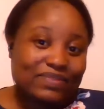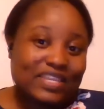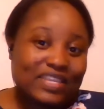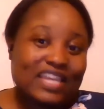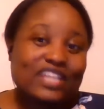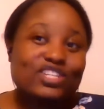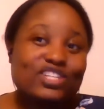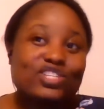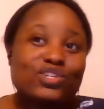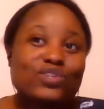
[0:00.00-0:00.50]

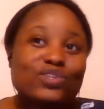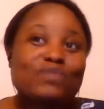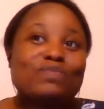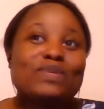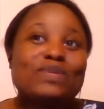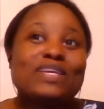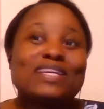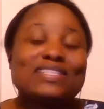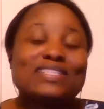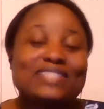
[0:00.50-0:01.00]
It should
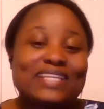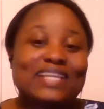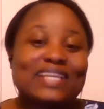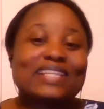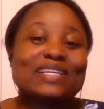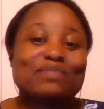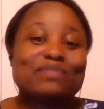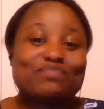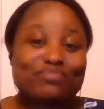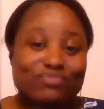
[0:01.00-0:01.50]
be a
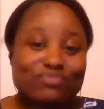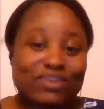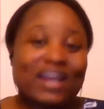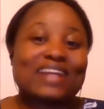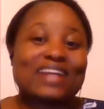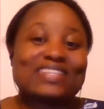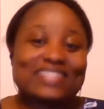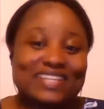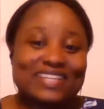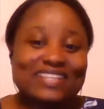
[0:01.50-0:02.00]
daily
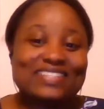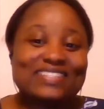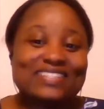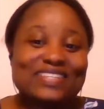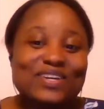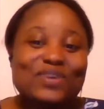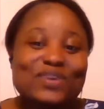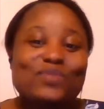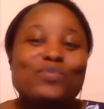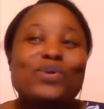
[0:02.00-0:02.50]
practice
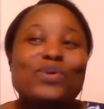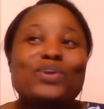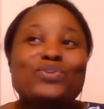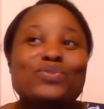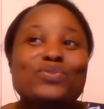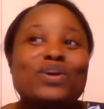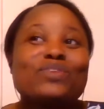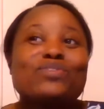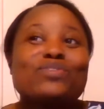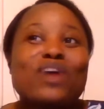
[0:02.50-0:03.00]
where
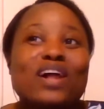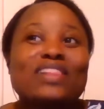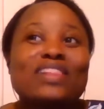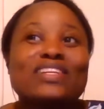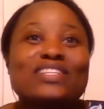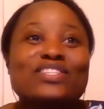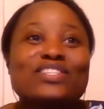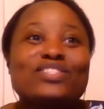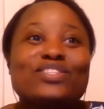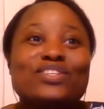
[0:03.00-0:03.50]
you
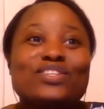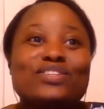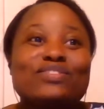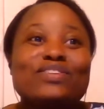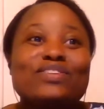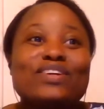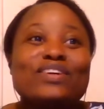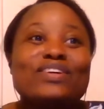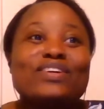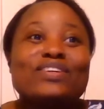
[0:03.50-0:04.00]
acknowledge the
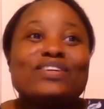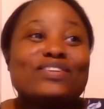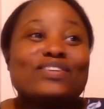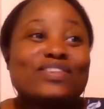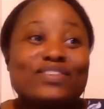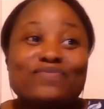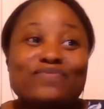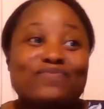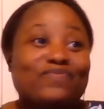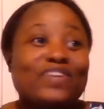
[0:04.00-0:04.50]

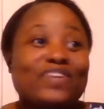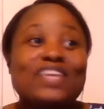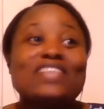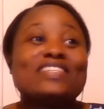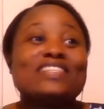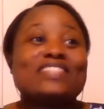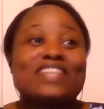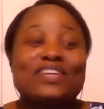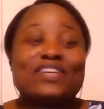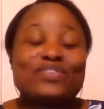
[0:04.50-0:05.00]

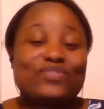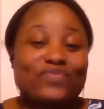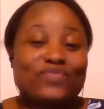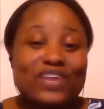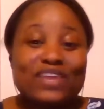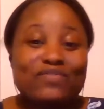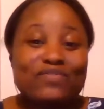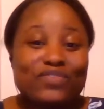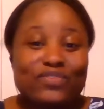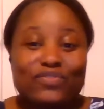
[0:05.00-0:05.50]
things that you're
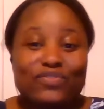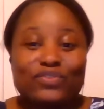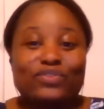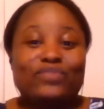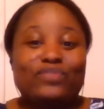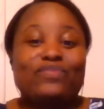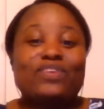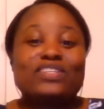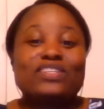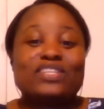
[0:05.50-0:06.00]
thankful for,
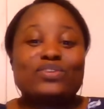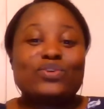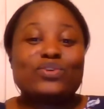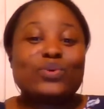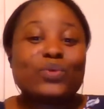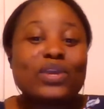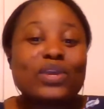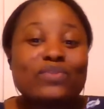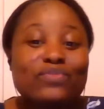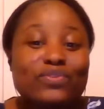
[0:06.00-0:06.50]
the things that you're
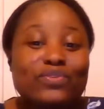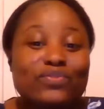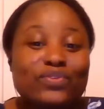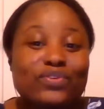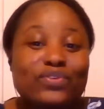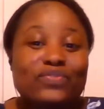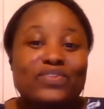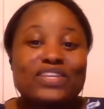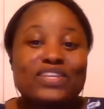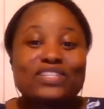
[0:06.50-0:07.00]
grateful
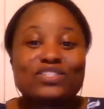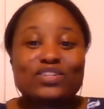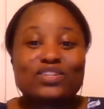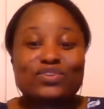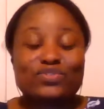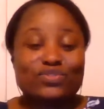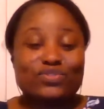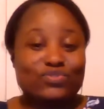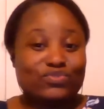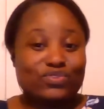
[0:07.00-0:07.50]
for, things
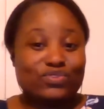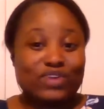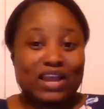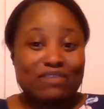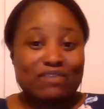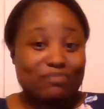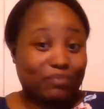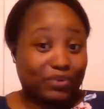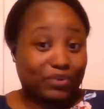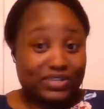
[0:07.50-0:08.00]
that you
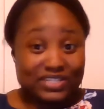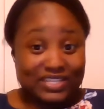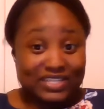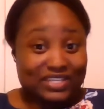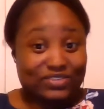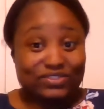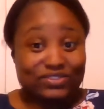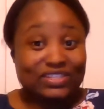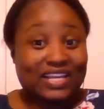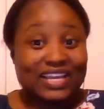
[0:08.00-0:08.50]
are present
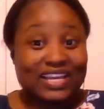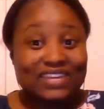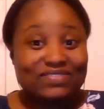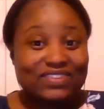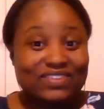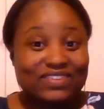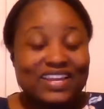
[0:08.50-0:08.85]
in your life.